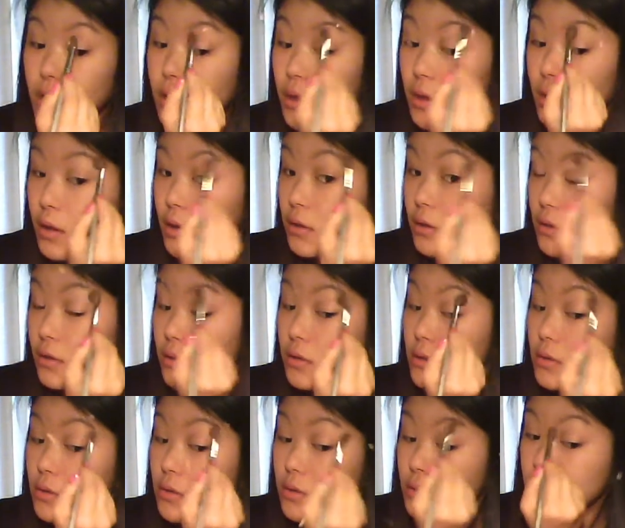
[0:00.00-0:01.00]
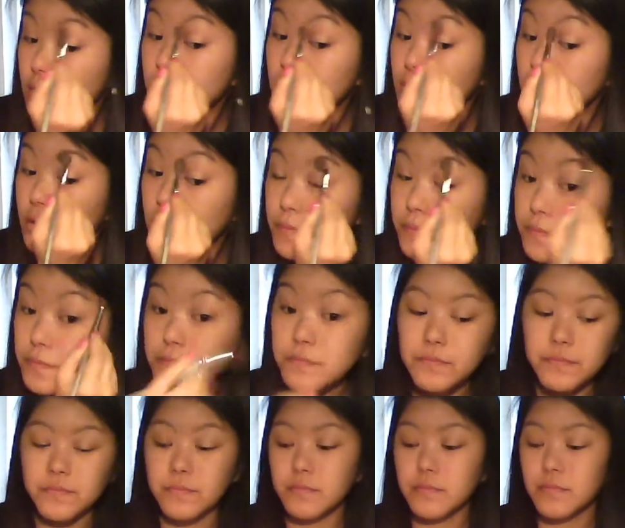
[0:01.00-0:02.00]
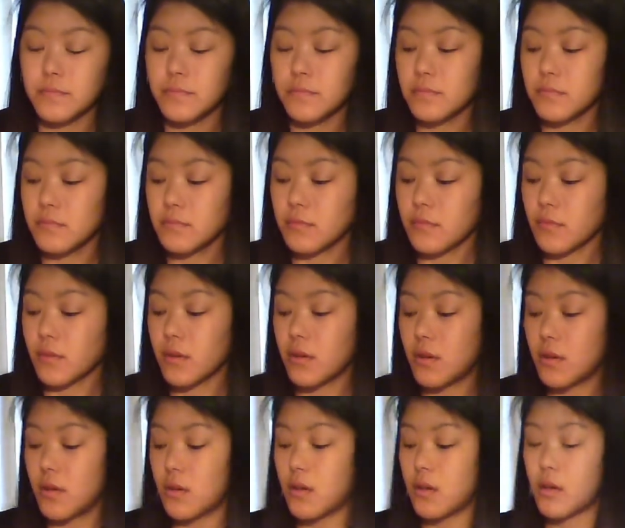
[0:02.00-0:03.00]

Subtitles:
No one is speaking in this clip.